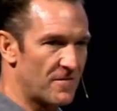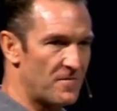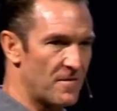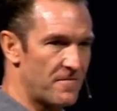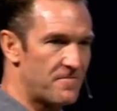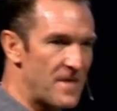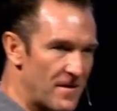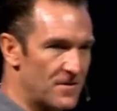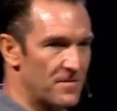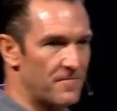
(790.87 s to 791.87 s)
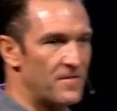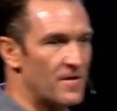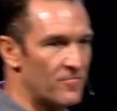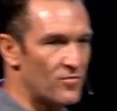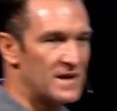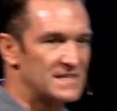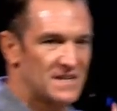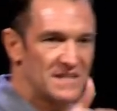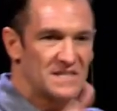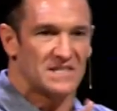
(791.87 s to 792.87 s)
our fear of failure, the fear of risk
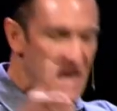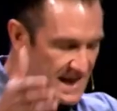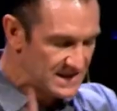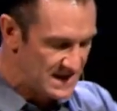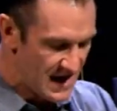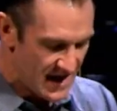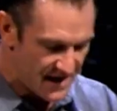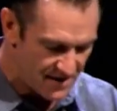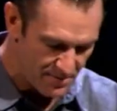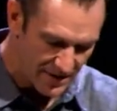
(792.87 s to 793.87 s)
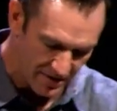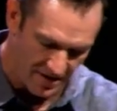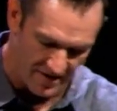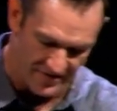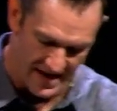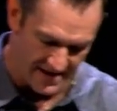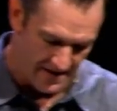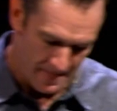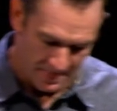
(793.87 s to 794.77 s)
that stands in the middle of that.